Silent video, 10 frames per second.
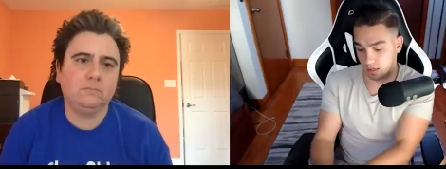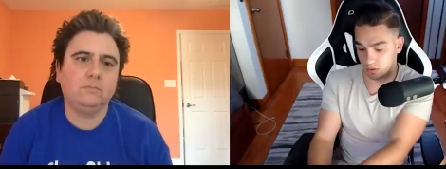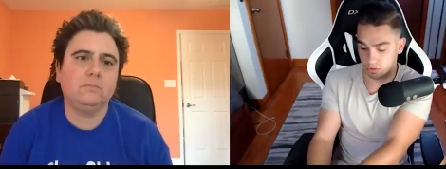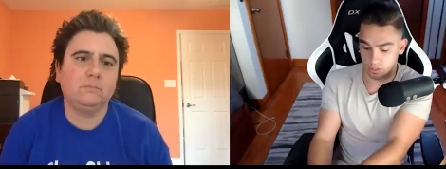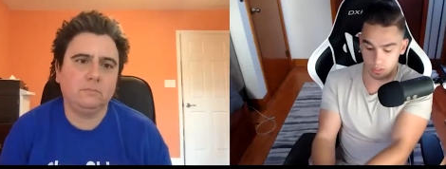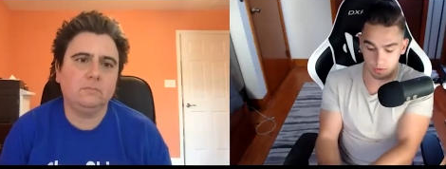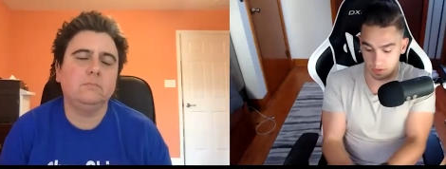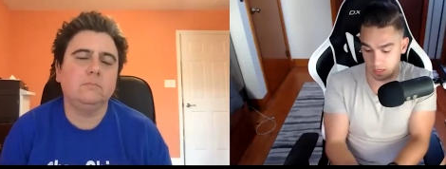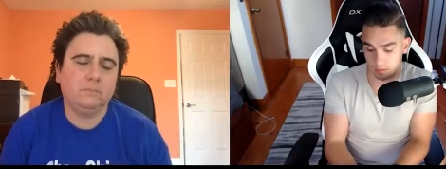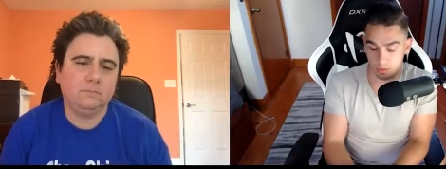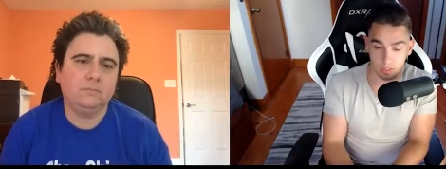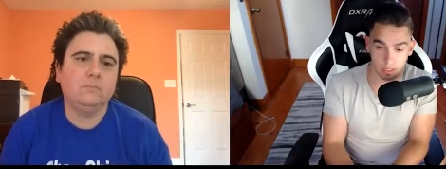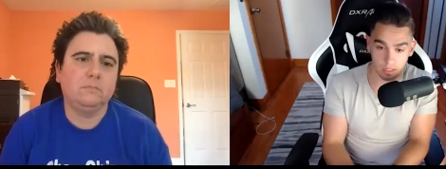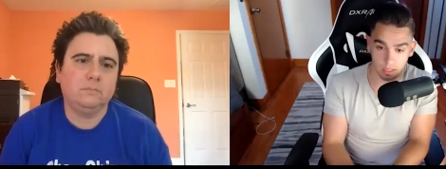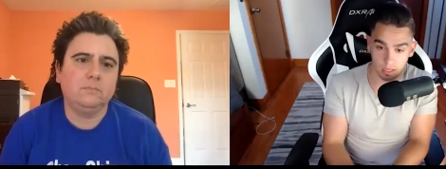Speaker 1: and then hold yourself accountable at
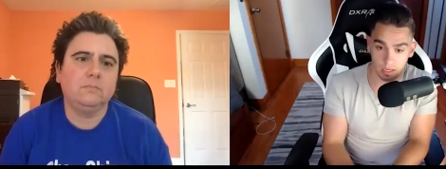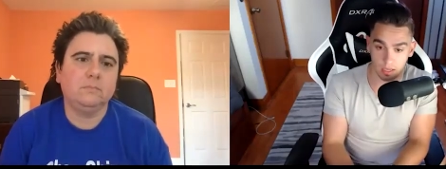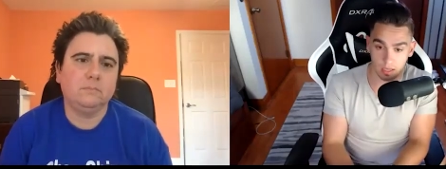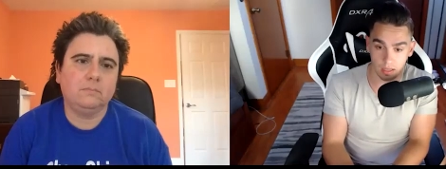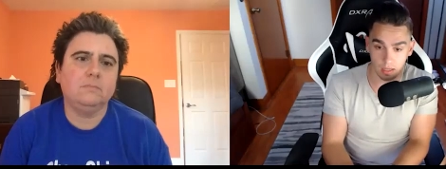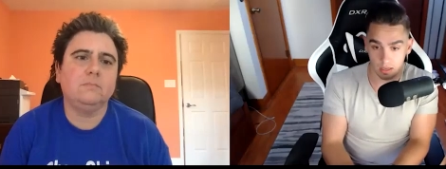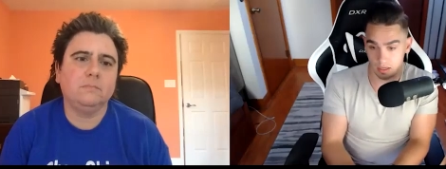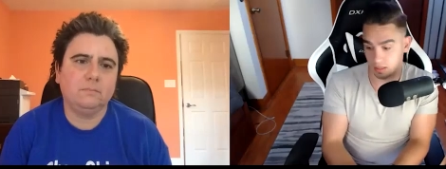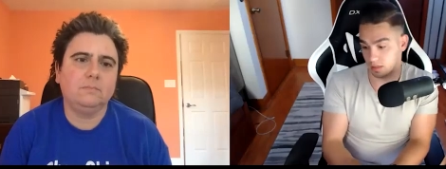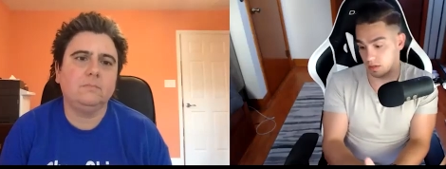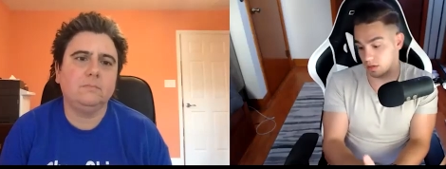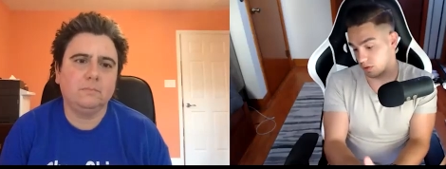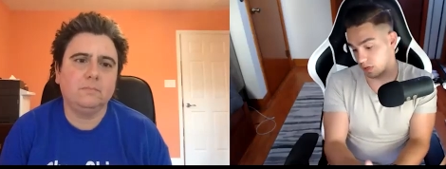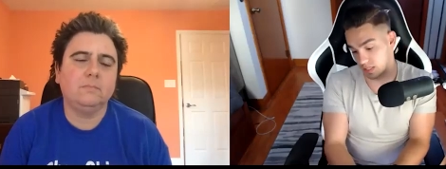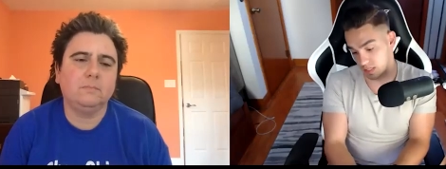the end of the day. And then, you know,
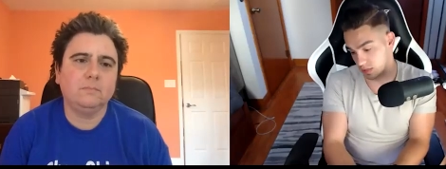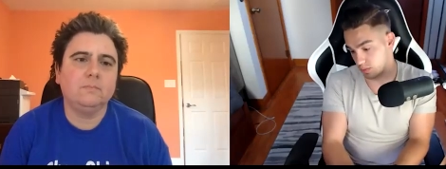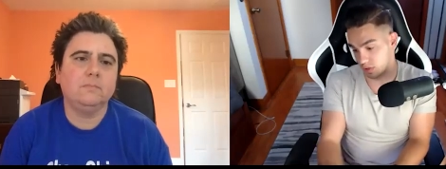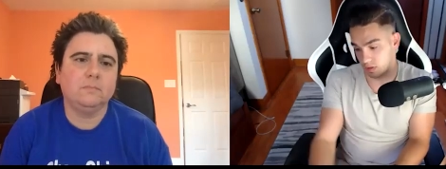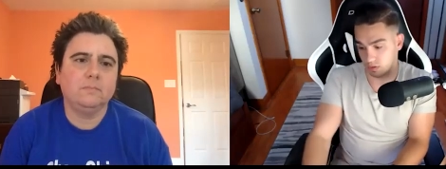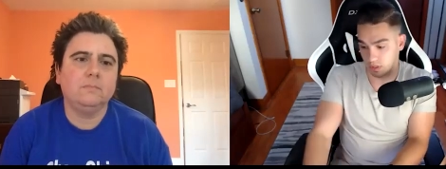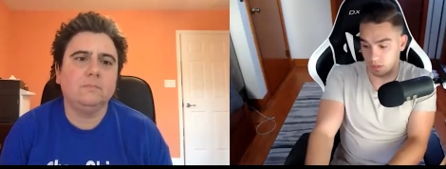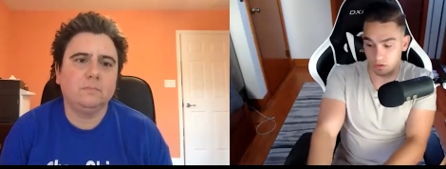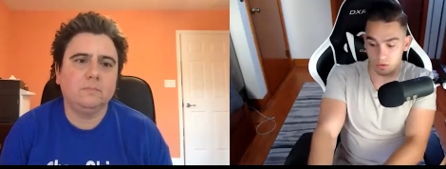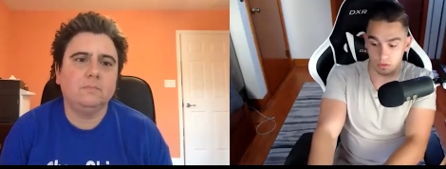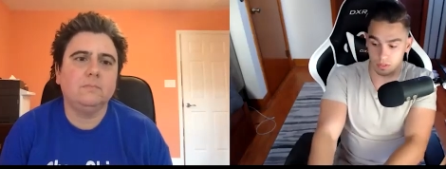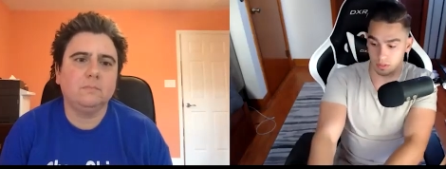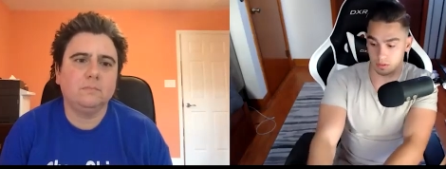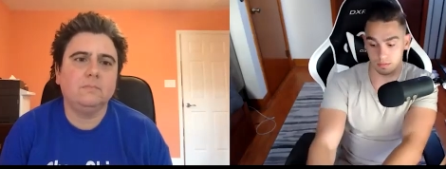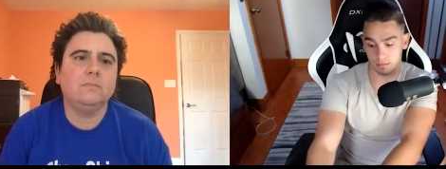write six months to a year goals.
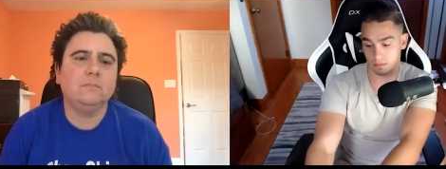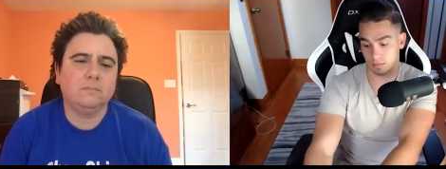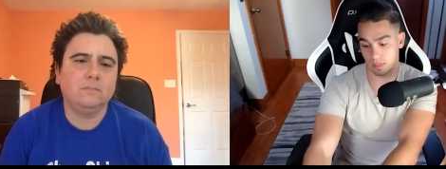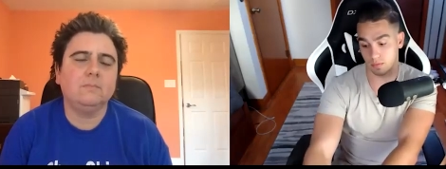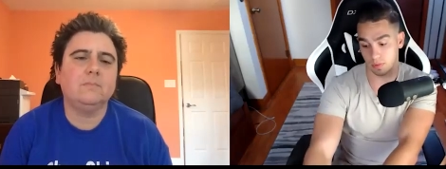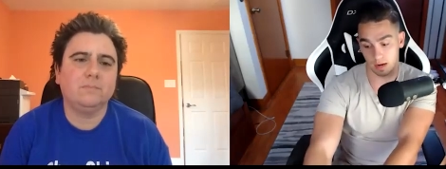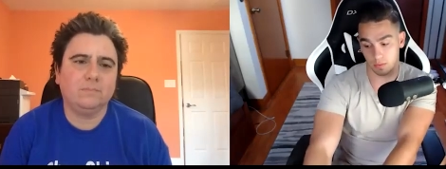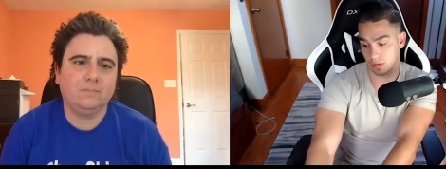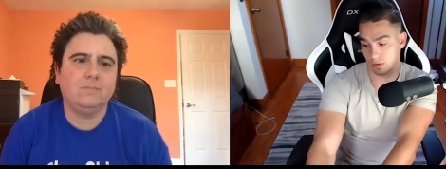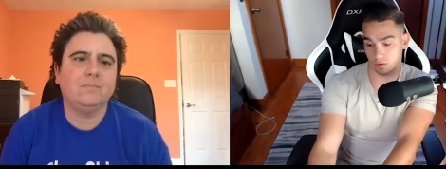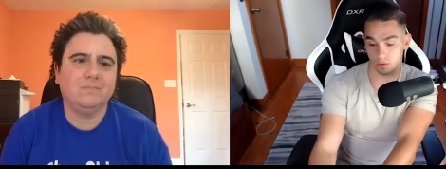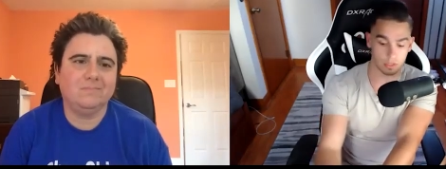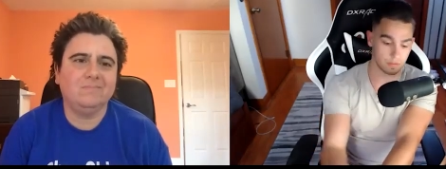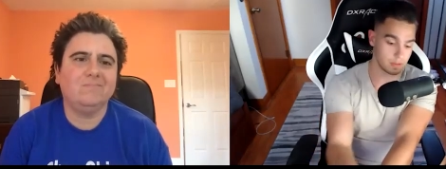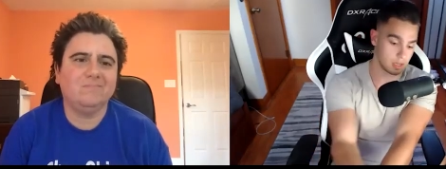And then that way you can hold
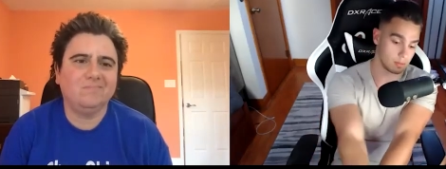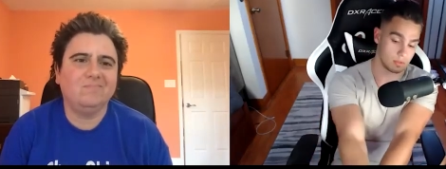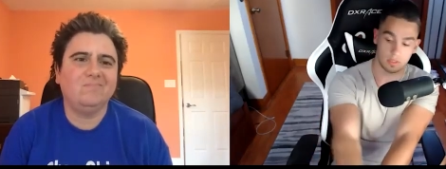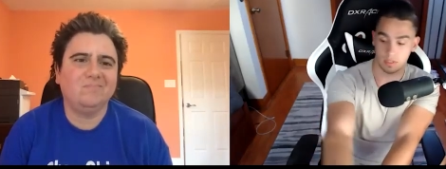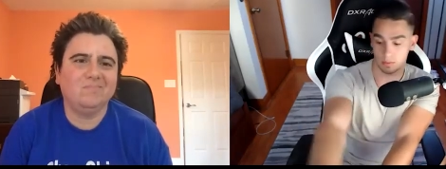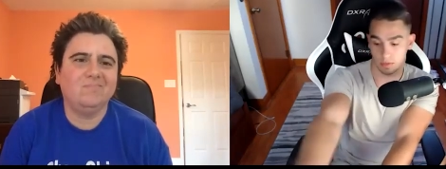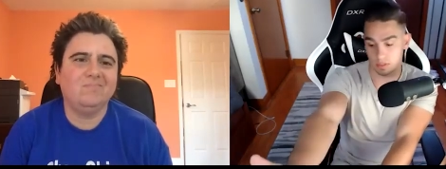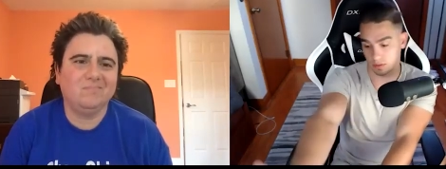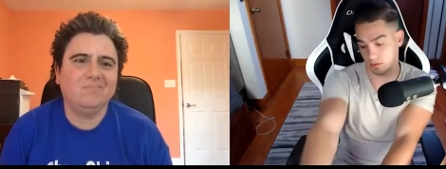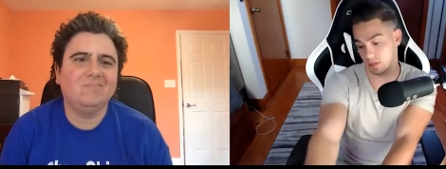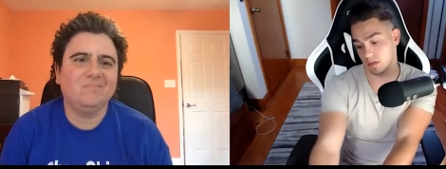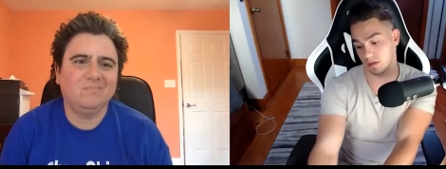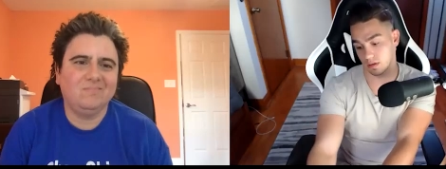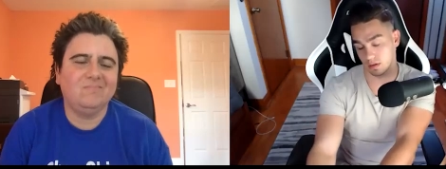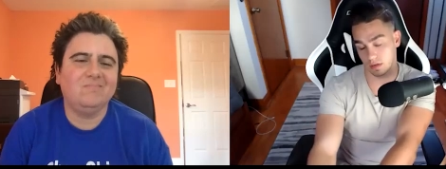yourself accountable in six months and to a
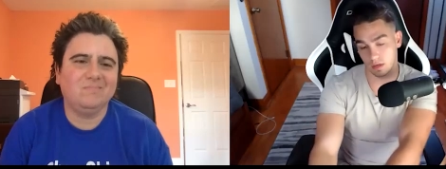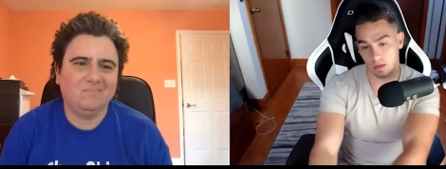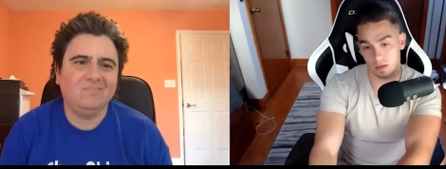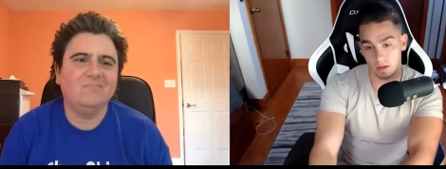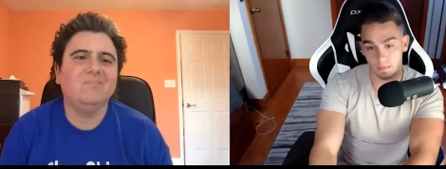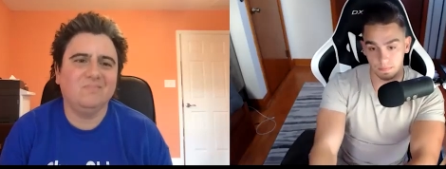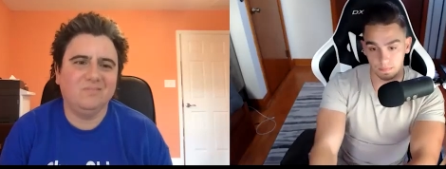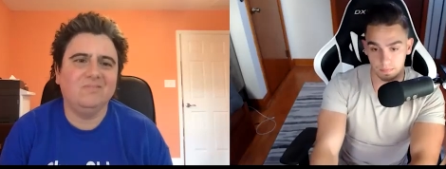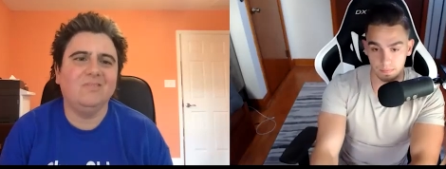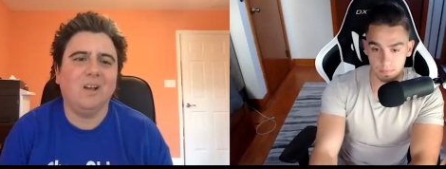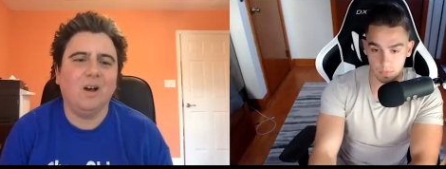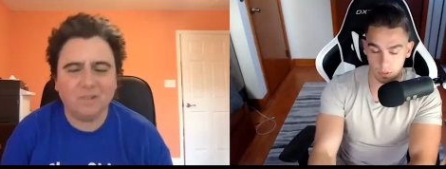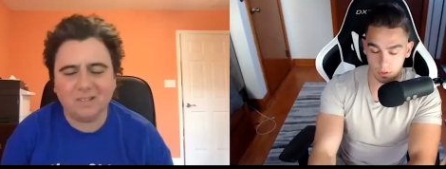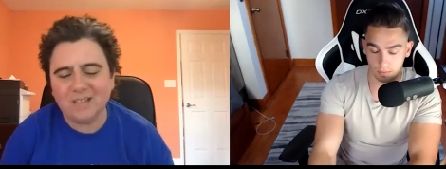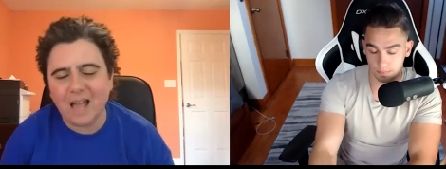year. Love
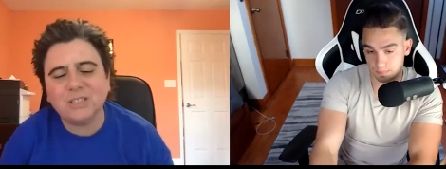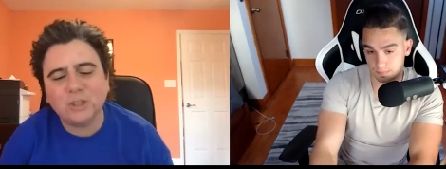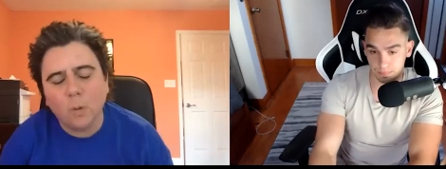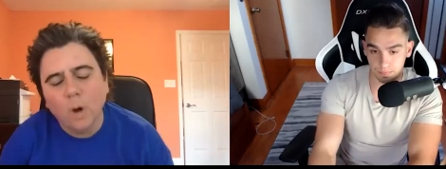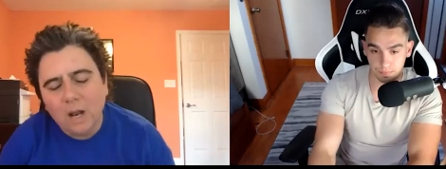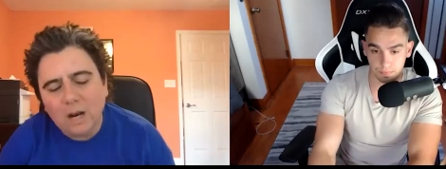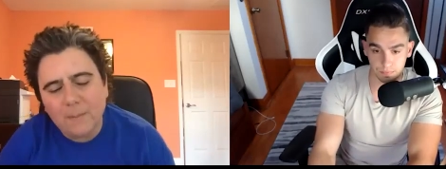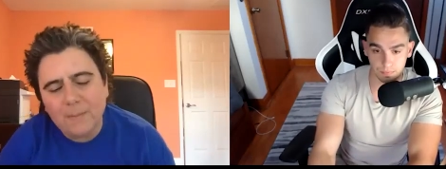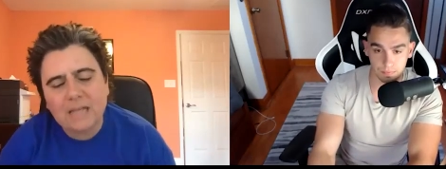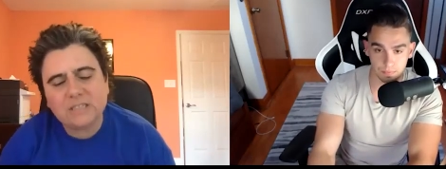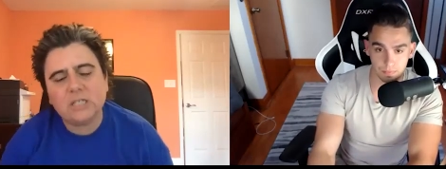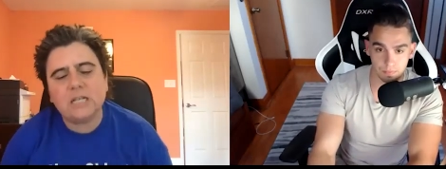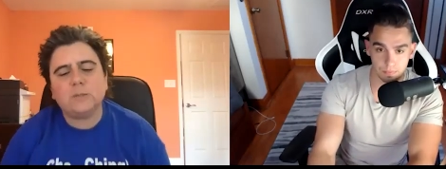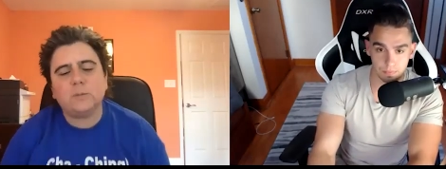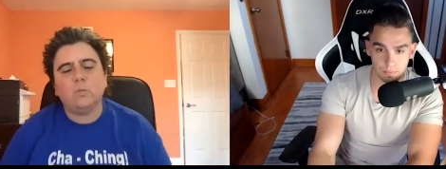so, it. Yeah. So let me ask you
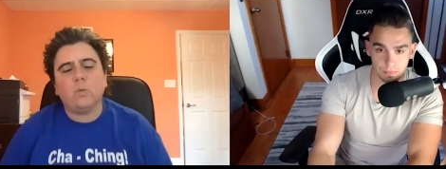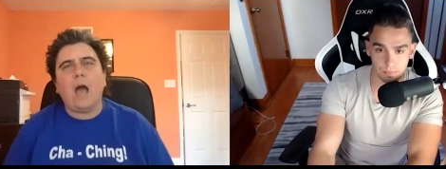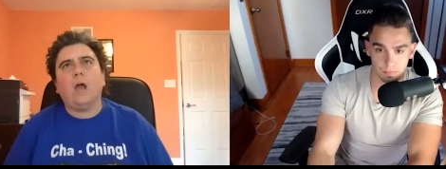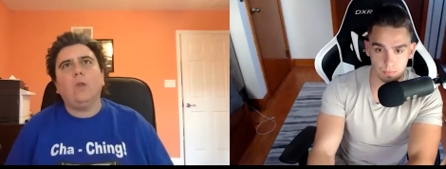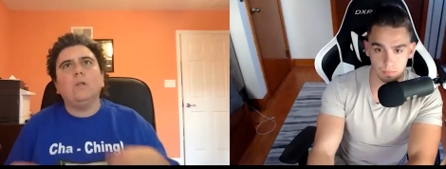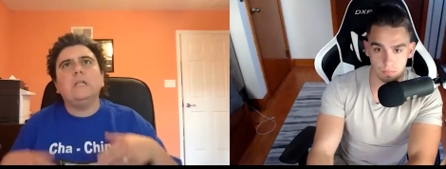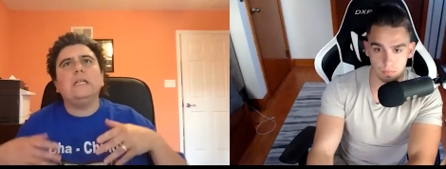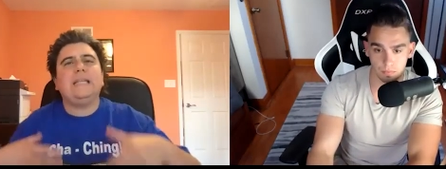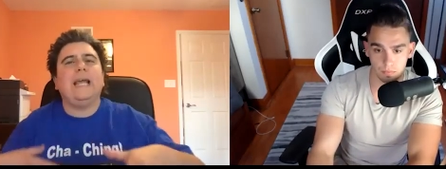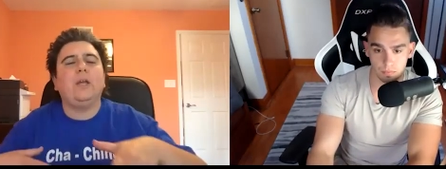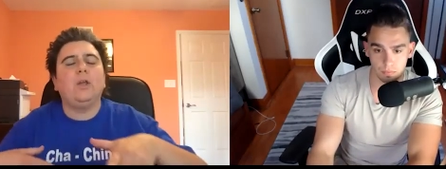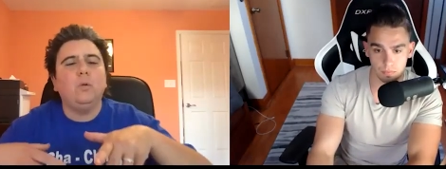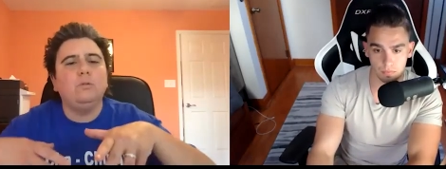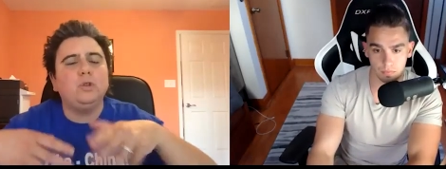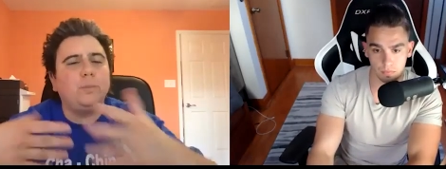this.
Speaker 2: How long did it take you to